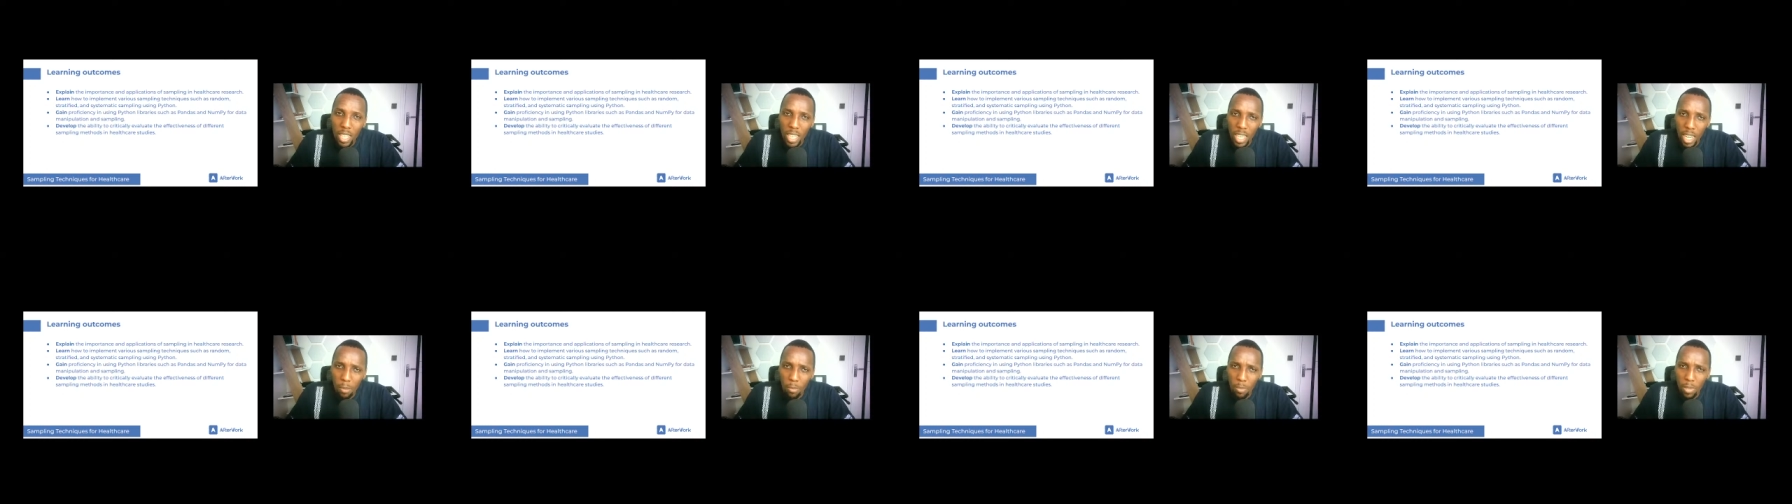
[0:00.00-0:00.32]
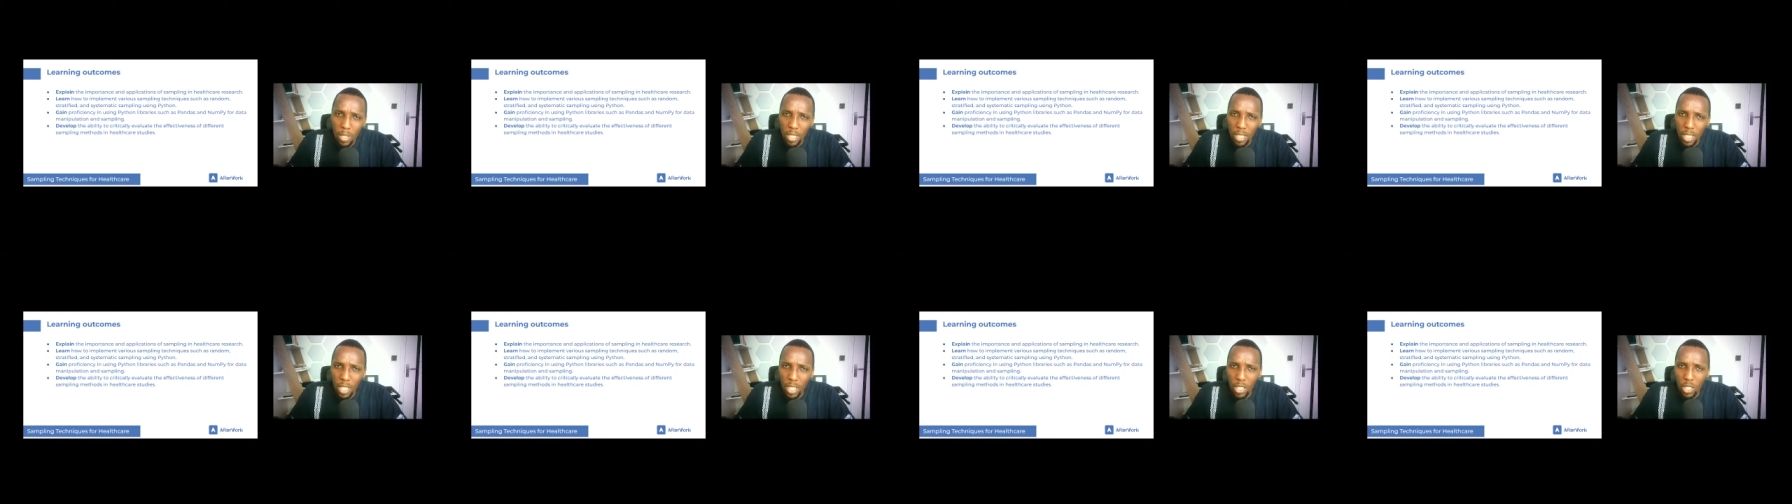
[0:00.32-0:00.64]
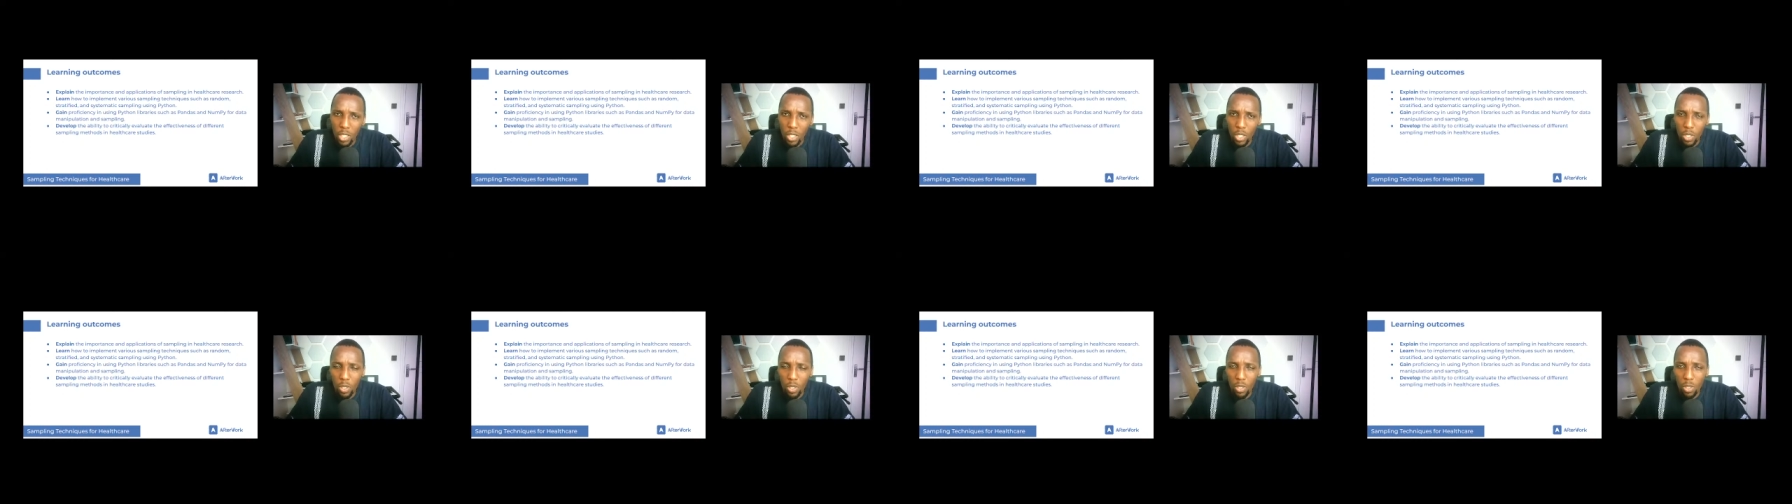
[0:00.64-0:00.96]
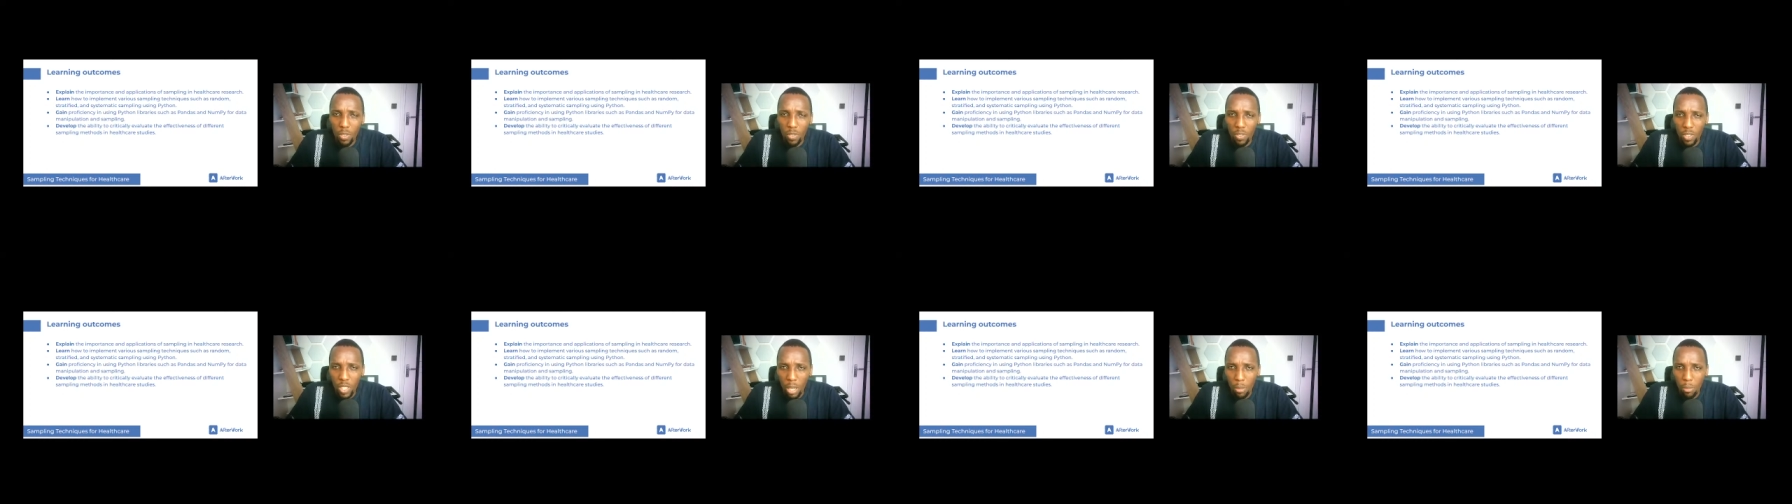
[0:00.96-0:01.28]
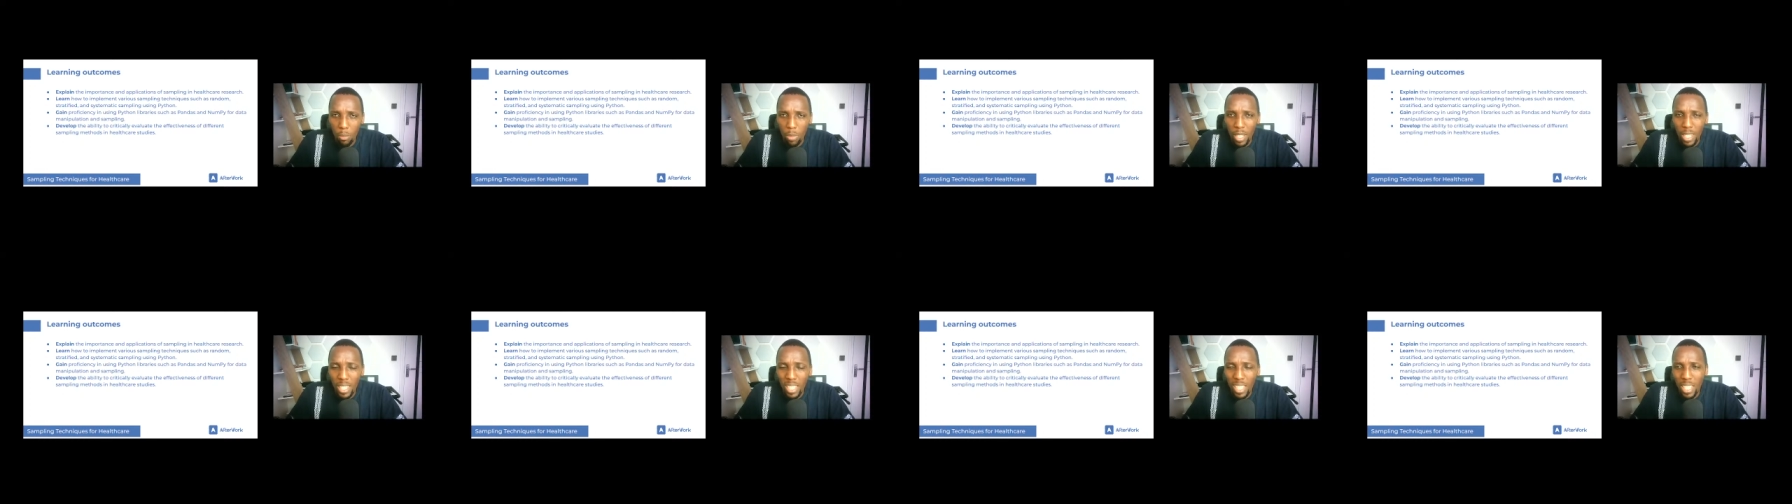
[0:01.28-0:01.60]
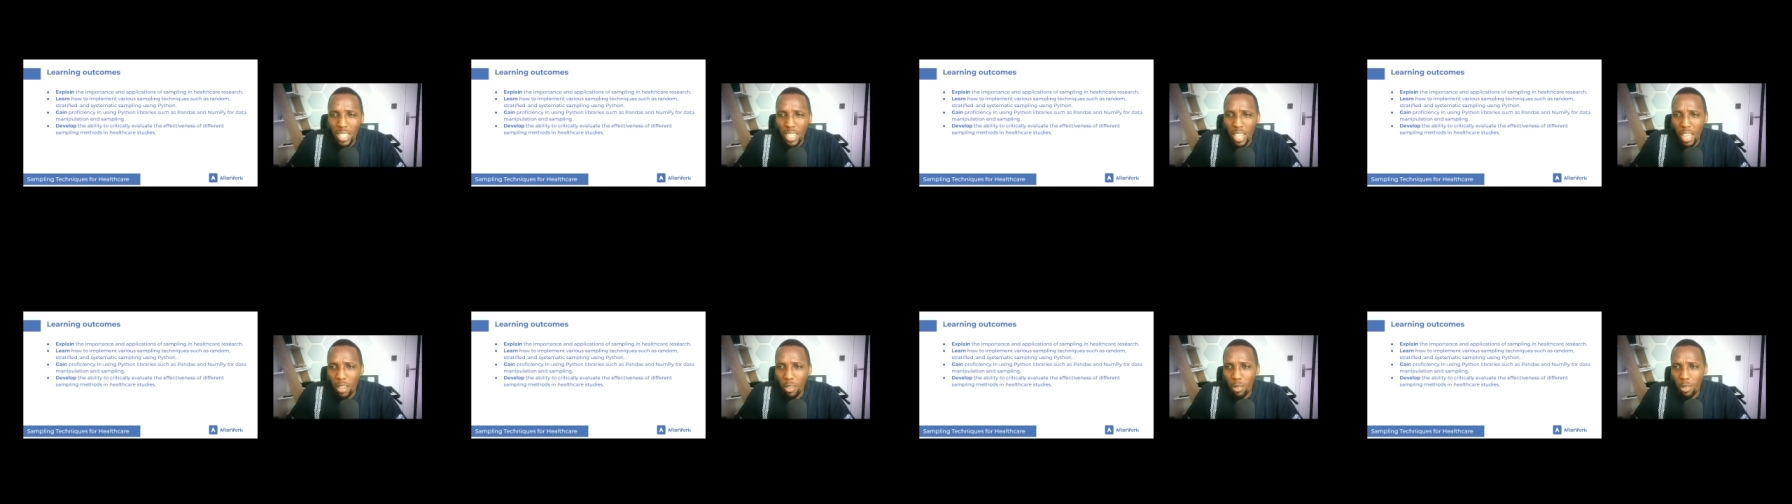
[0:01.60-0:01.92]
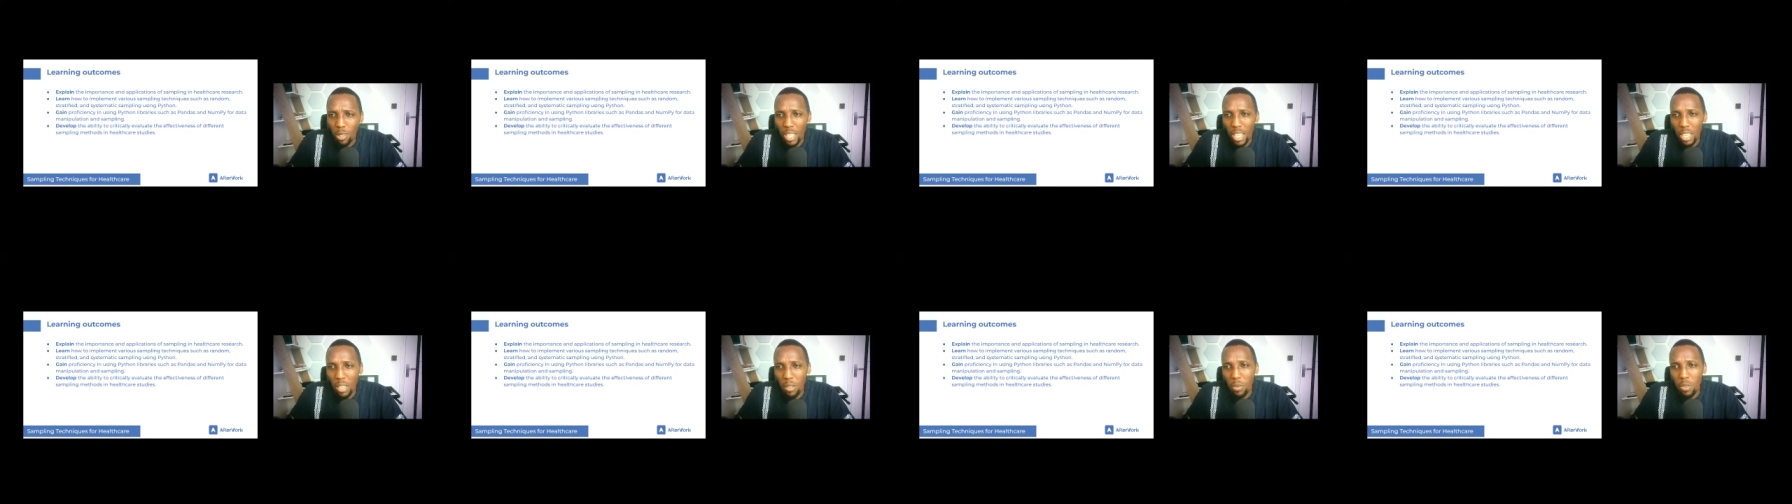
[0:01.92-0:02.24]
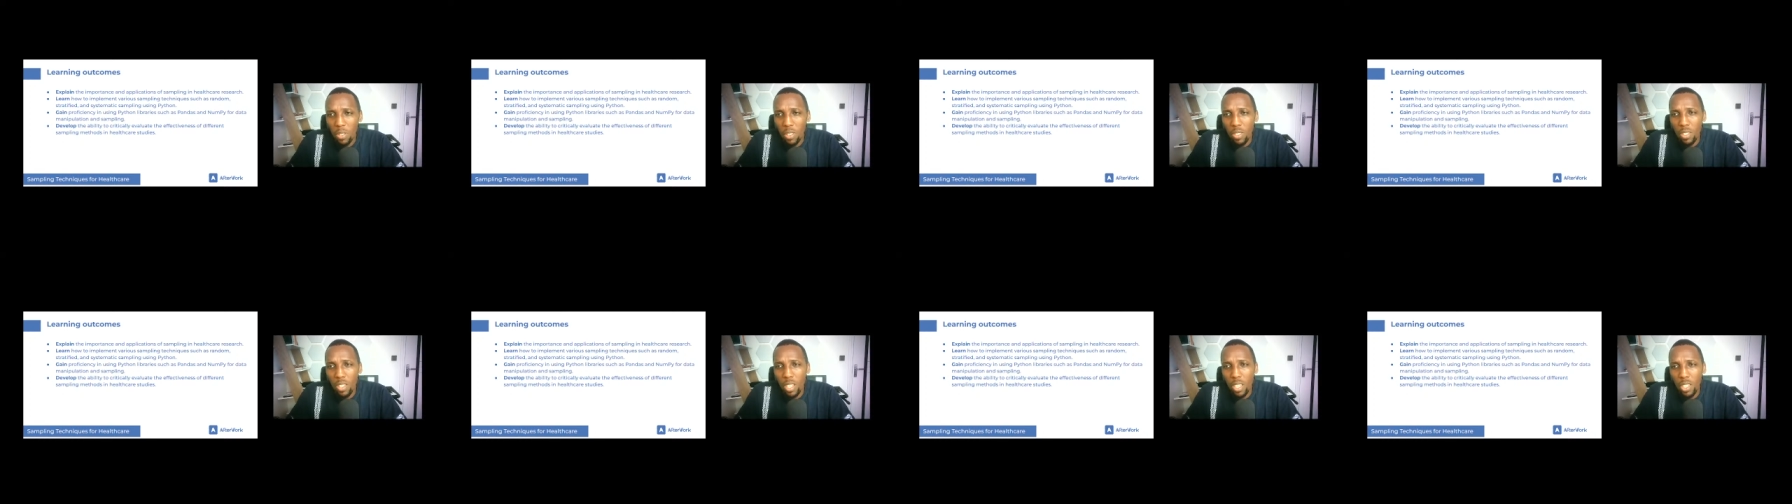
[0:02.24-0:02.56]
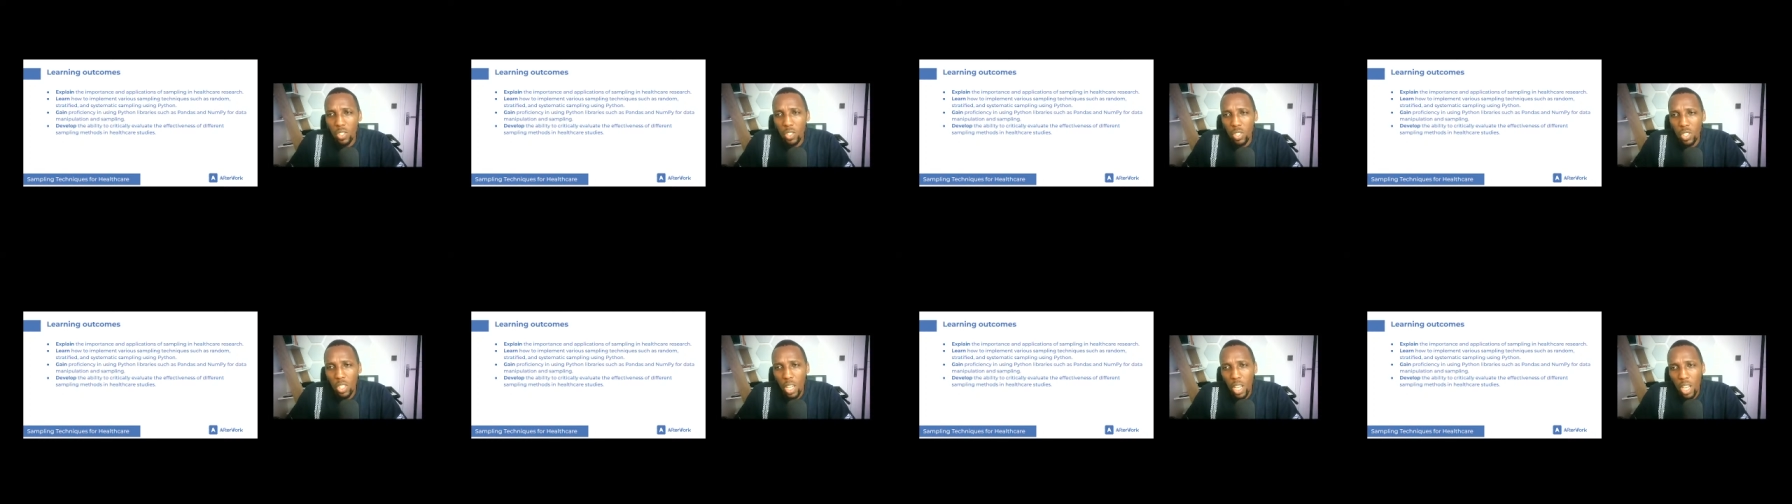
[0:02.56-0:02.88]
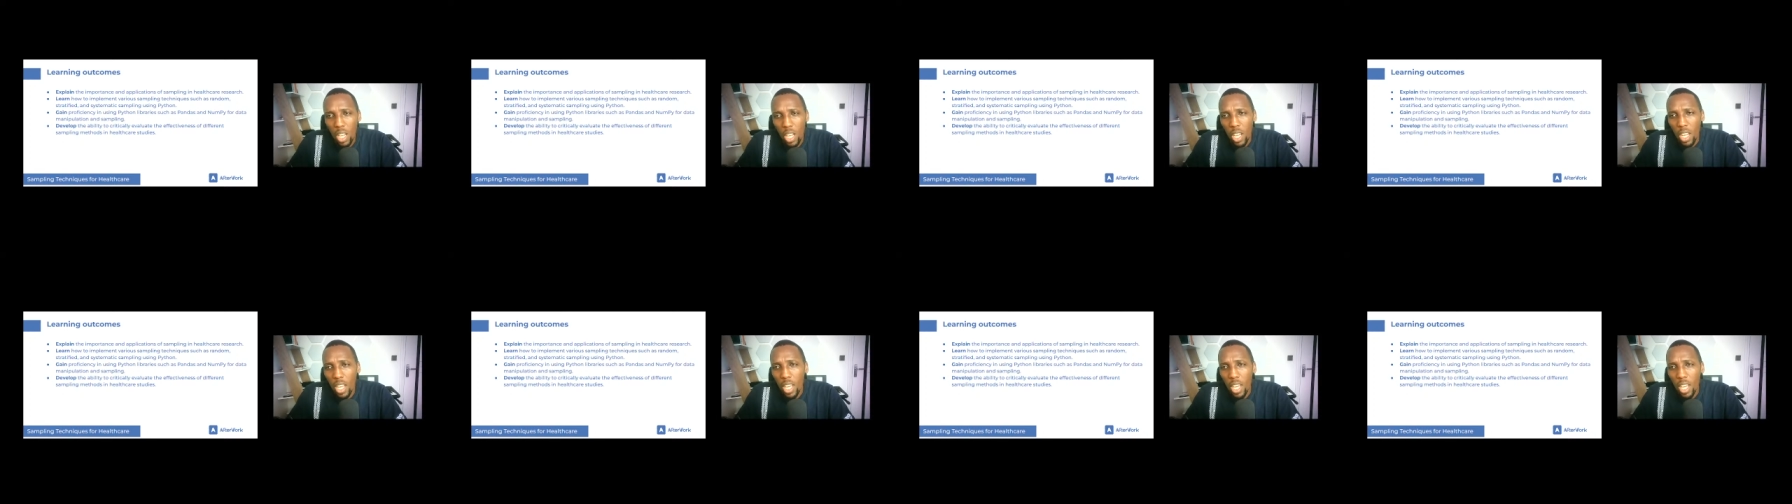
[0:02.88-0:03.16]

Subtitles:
and applications of sampling in healthcare research.